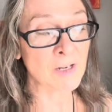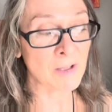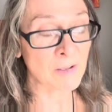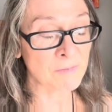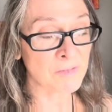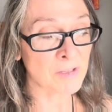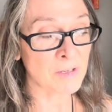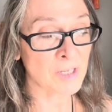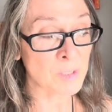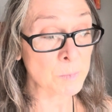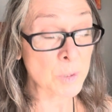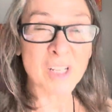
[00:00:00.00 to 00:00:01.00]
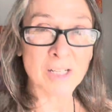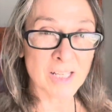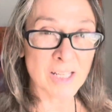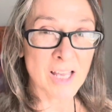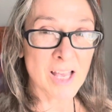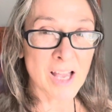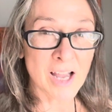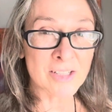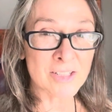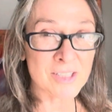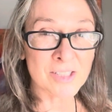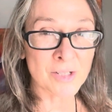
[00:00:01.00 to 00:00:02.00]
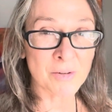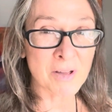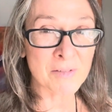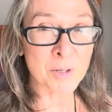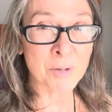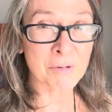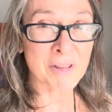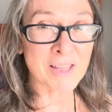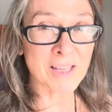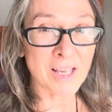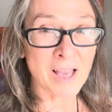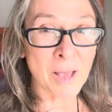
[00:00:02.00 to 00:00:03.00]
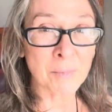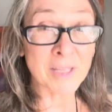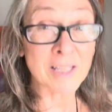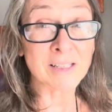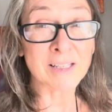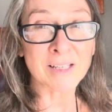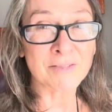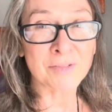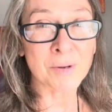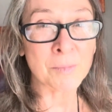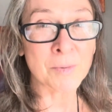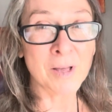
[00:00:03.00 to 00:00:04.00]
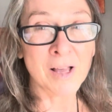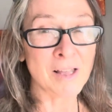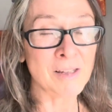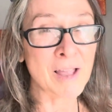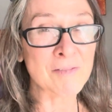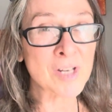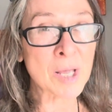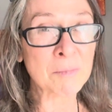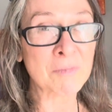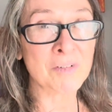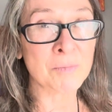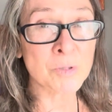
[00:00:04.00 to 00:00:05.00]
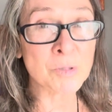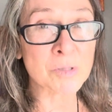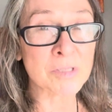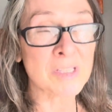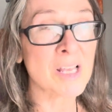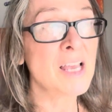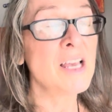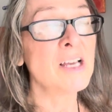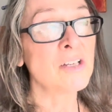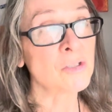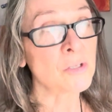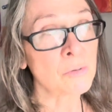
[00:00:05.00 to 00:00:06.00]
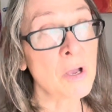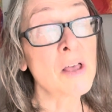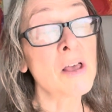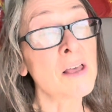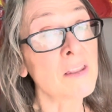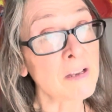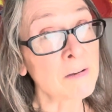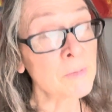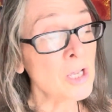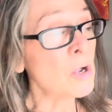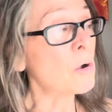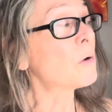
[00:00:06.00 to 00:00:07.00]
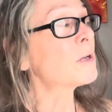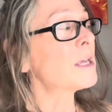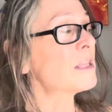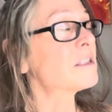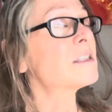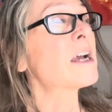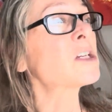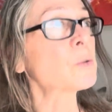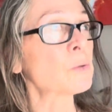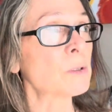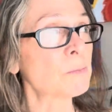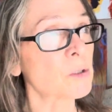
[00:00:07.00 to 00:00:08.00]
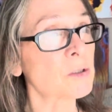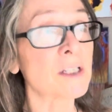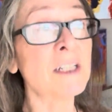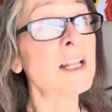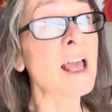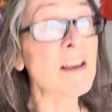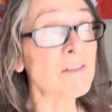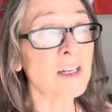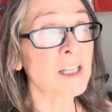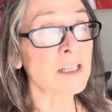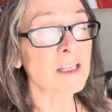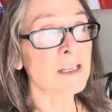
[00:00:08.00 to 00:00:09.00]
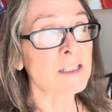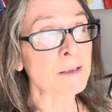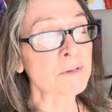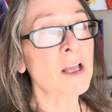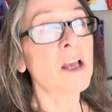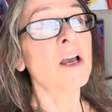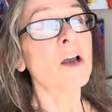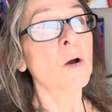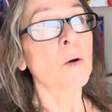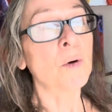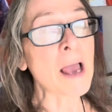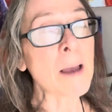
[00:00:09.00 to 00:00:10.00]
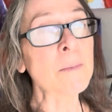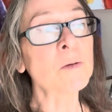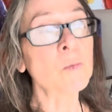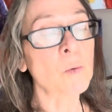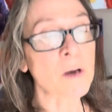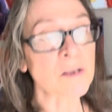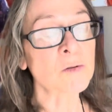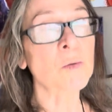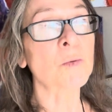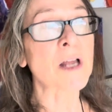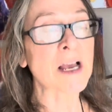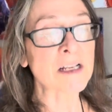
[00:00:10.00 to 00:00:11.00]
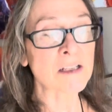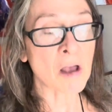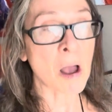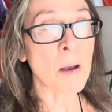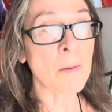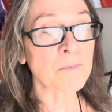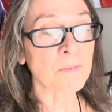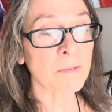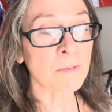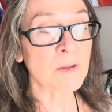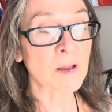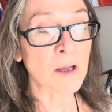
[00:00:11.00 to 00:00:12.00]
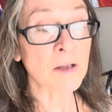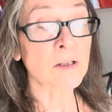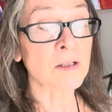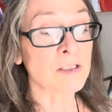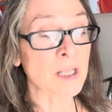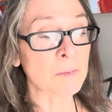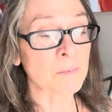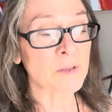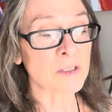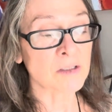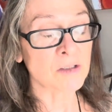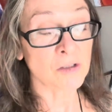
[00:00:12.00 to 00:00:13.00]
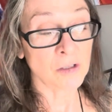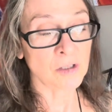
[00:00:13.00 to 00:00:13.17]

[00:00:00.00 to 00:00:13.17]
of the community. I just, you know, have my own thing. I'm healing from a lifetime of abuse. So there we go. Okay, the sexual abuse. I didn't have any, except what happened was when I saw, his name is